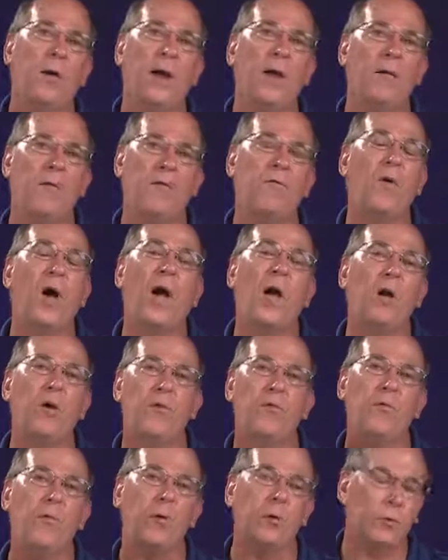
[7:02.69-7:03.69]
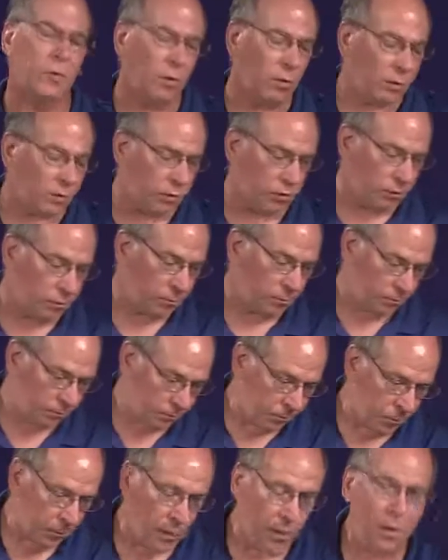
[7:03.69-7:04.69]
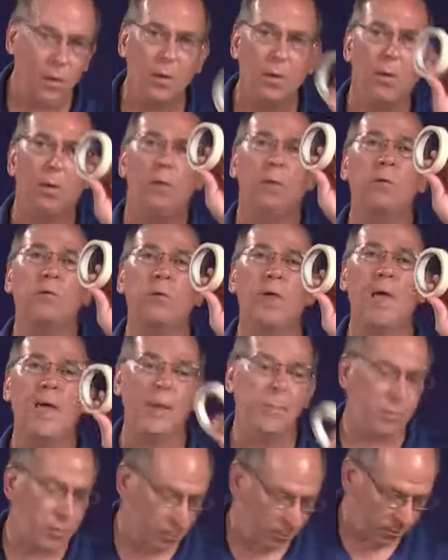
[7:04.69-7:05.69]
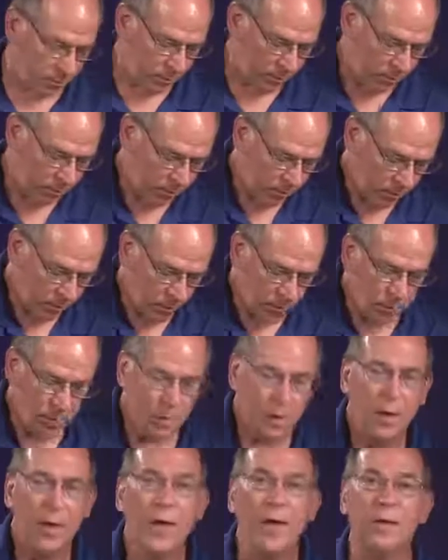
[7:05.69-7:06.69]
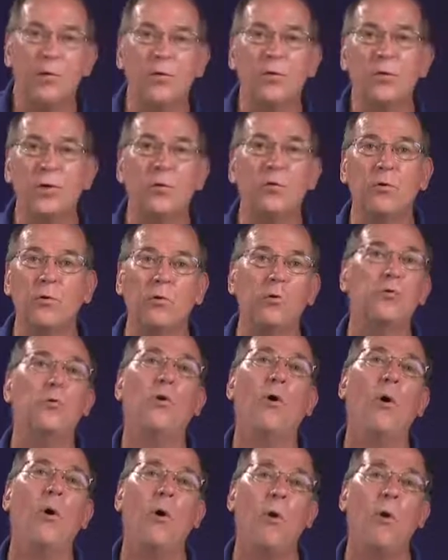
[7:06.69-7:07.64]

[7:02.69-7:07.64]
Here I have file folders, tape, and scissors